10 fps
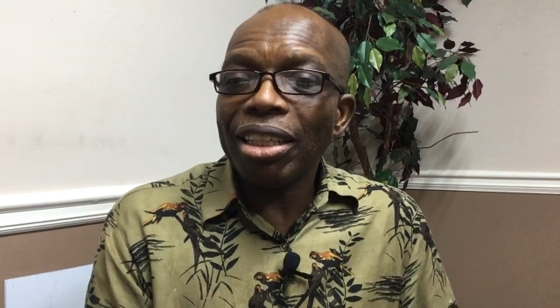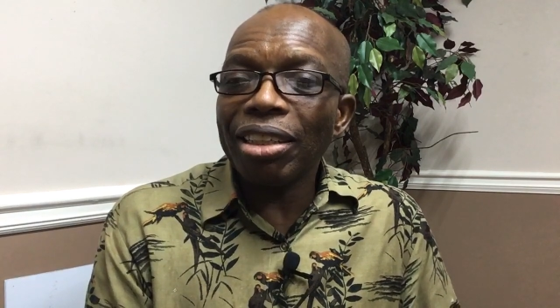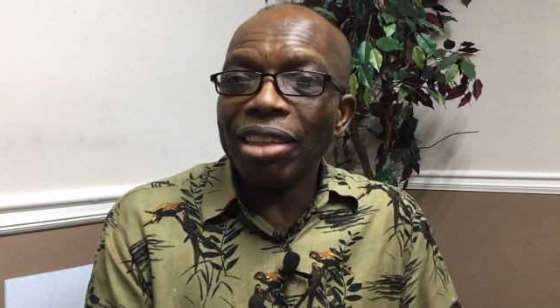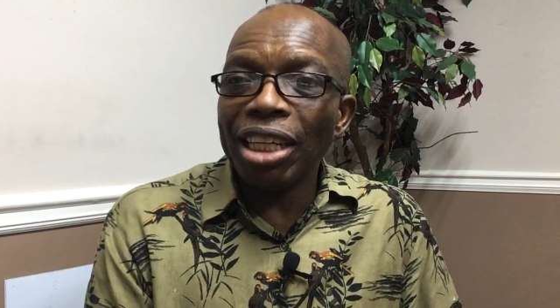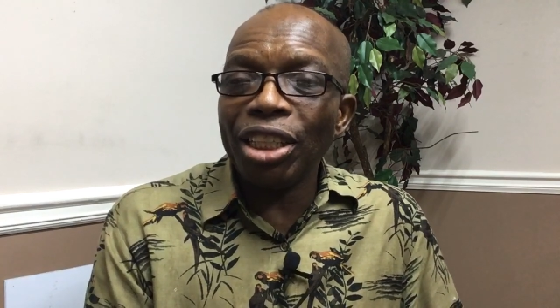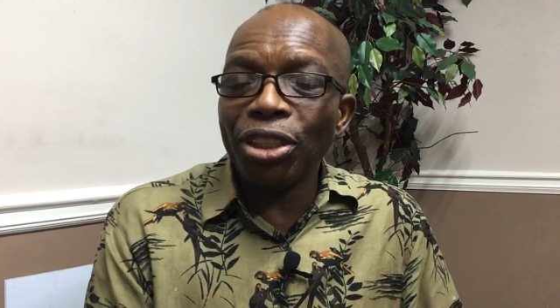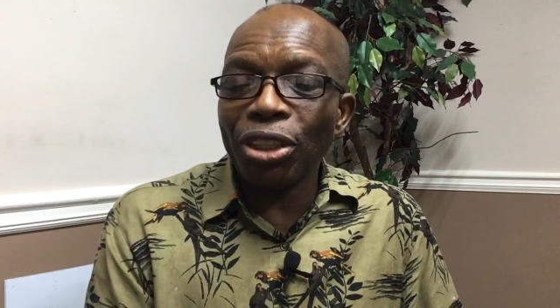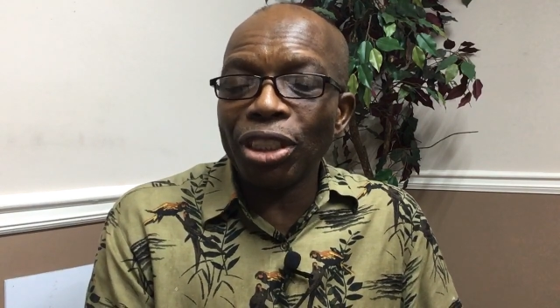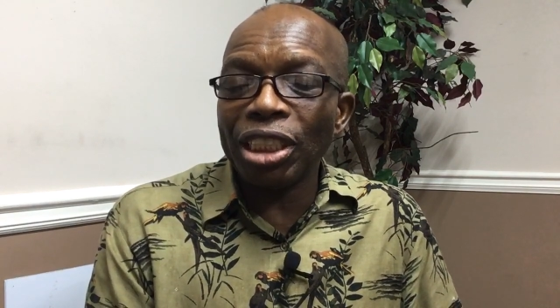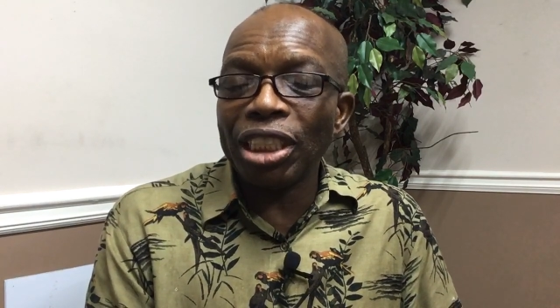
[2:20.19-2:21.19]

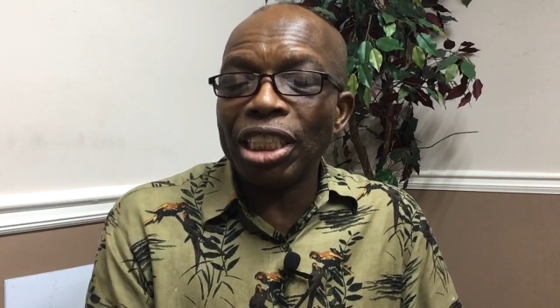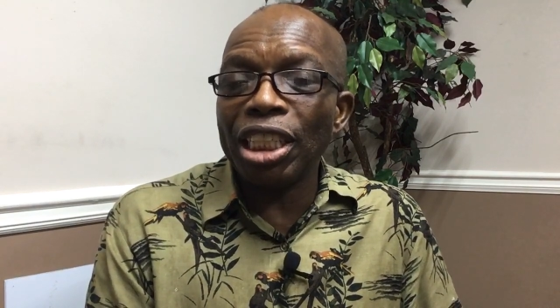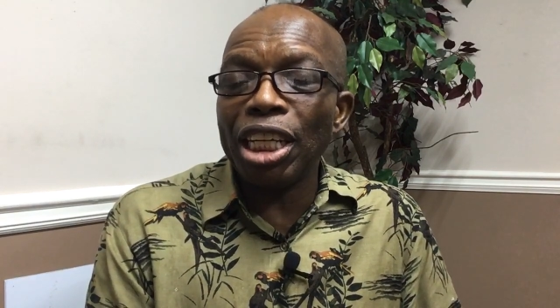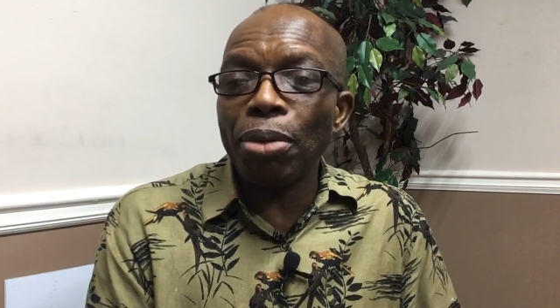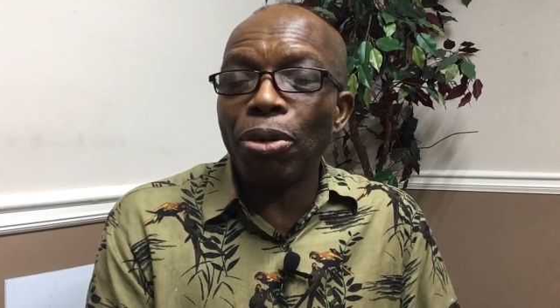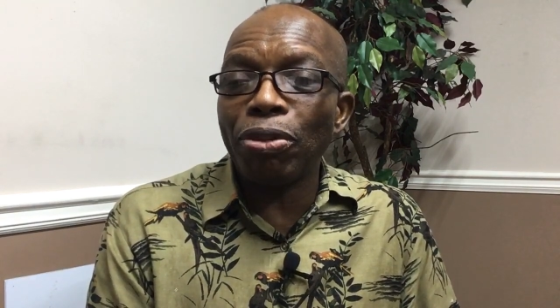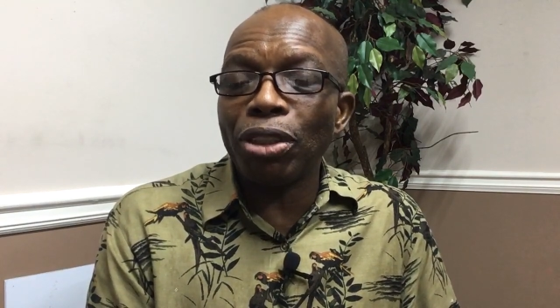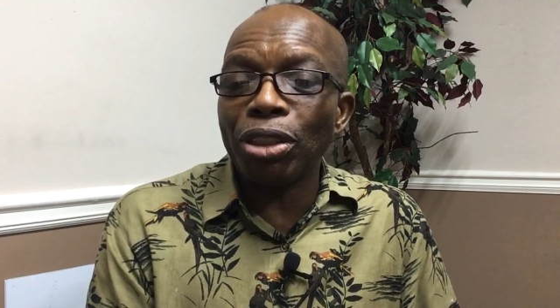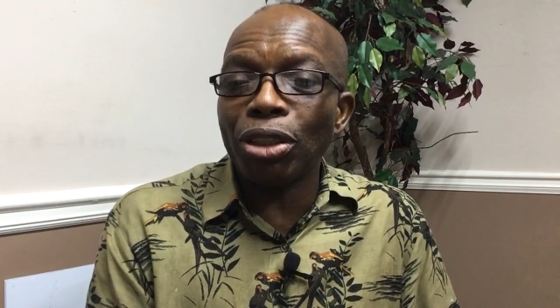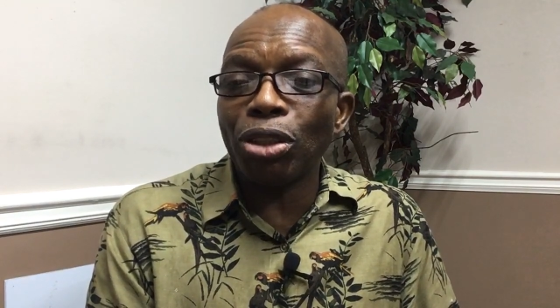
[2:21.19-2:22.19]
religiosity in the name of
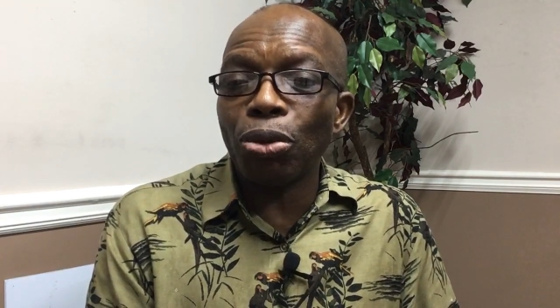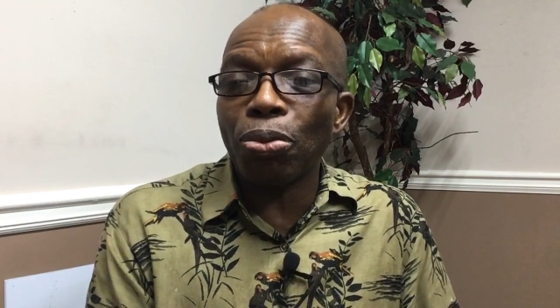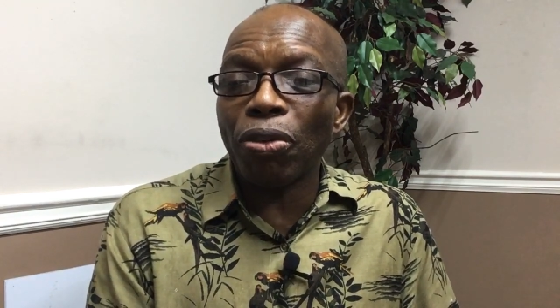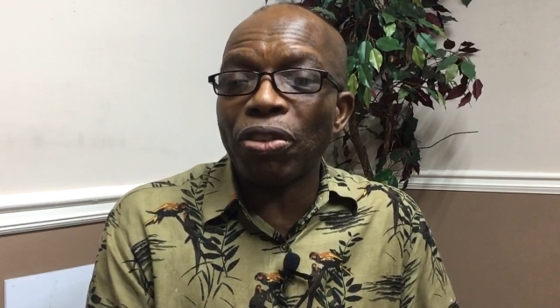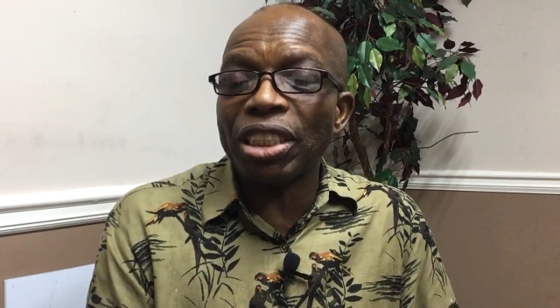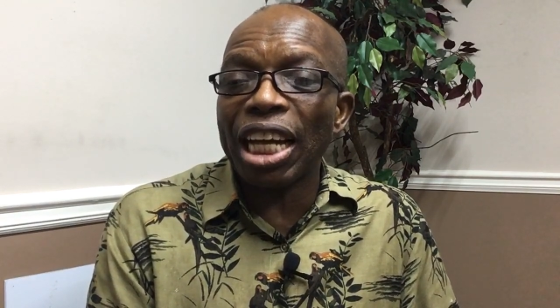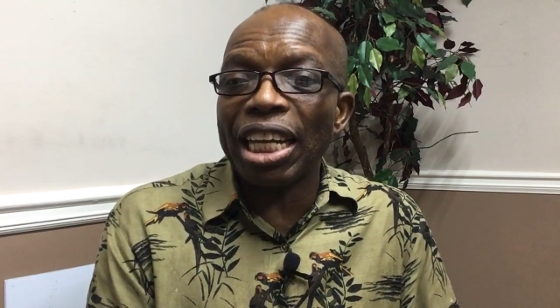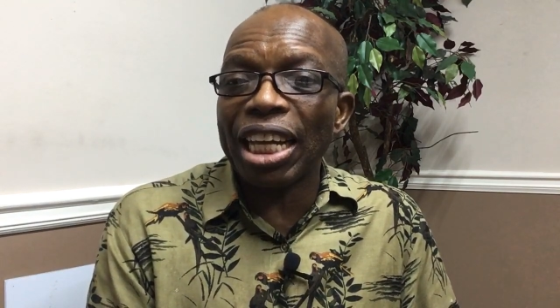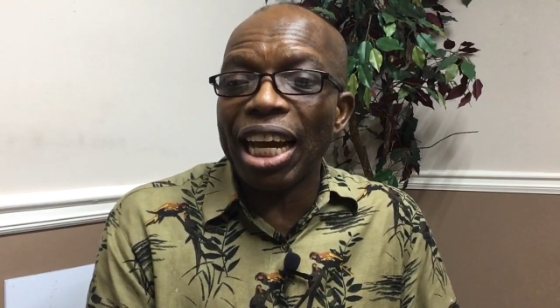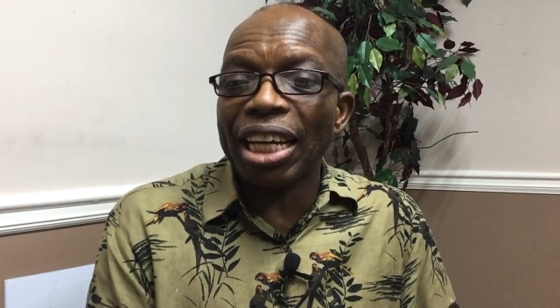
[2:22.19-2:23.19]
Jesus to prophesy
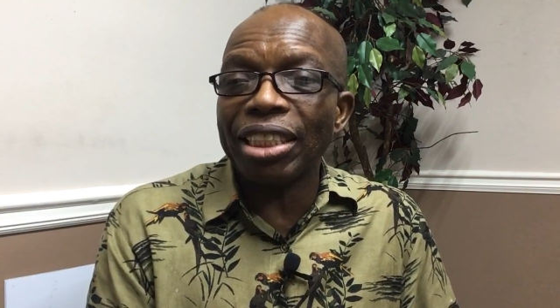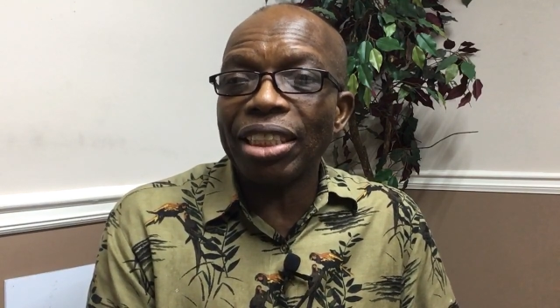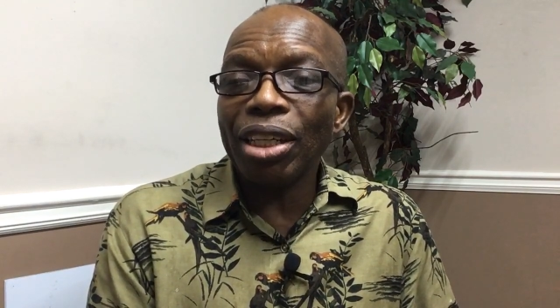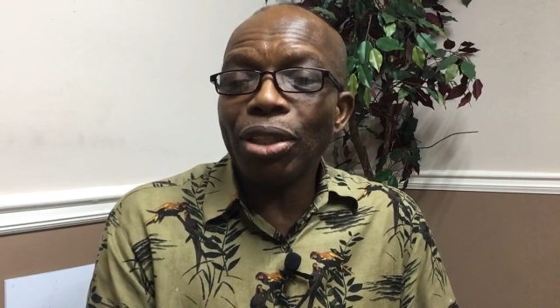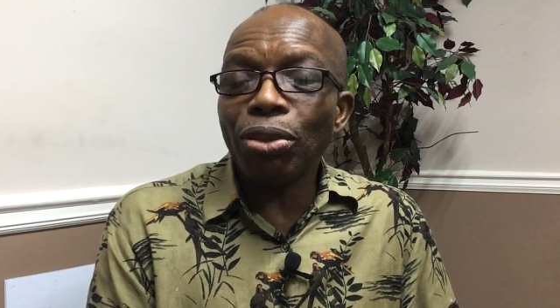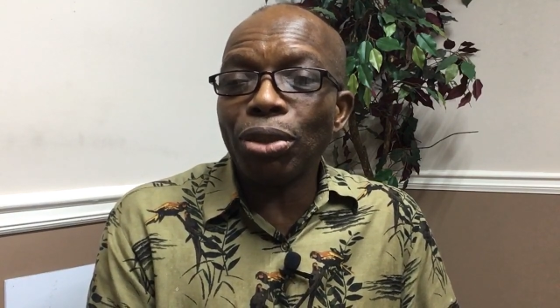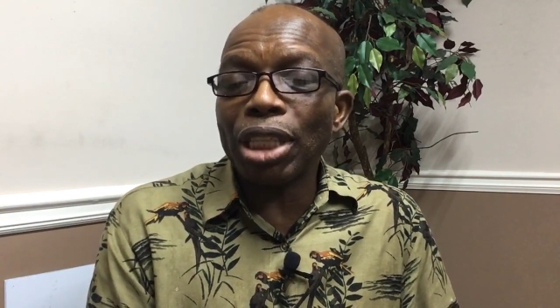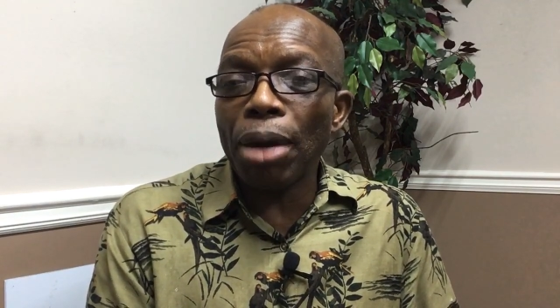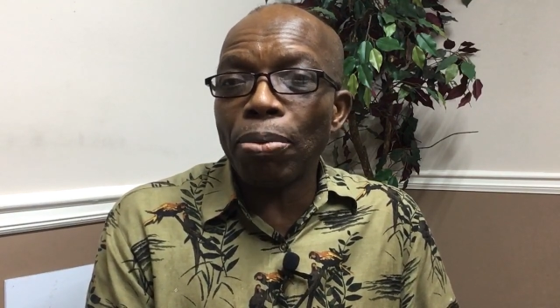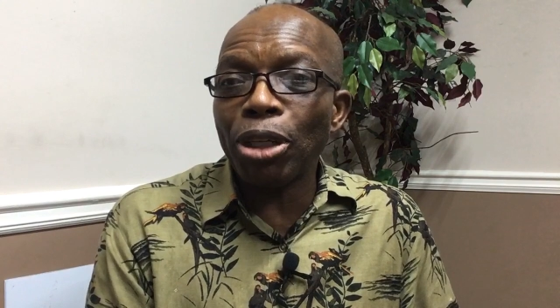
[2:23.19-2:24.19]
lies, to
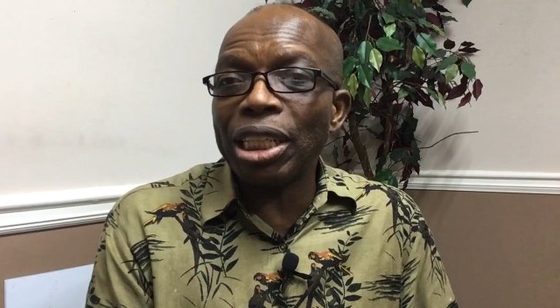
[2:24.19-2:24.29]
scam money.